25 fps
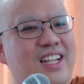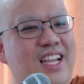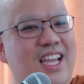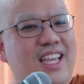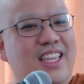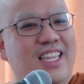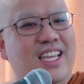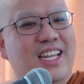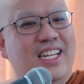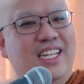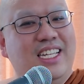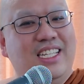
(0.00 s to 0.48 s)

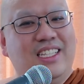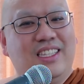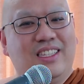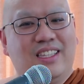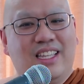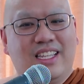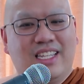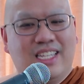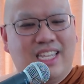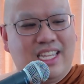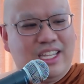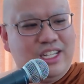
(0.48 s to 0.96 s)
And then
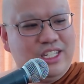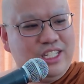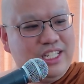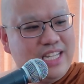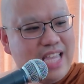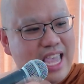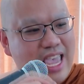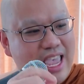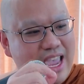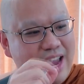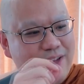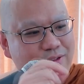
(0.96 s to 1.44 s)

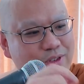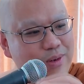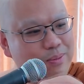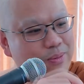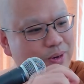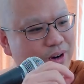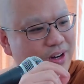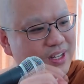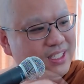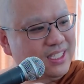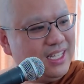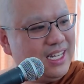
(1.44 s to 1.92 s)
every
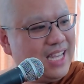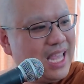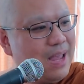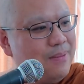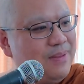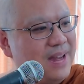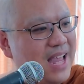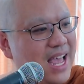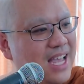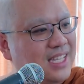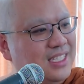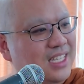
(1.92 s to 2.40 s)
person
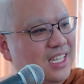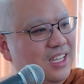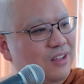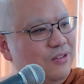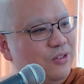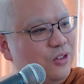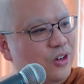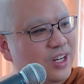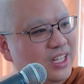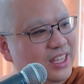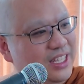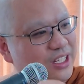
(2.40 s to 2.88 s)
kept
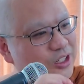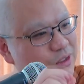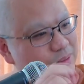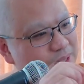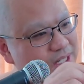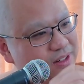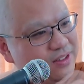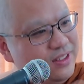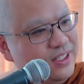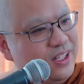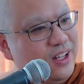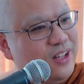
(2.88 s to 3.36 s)
asking for a little
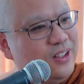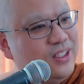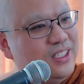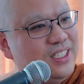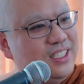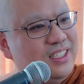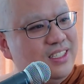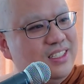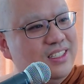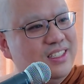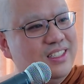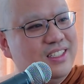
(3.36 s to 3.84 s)
bit of
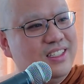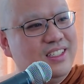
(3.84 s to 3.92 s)
salt,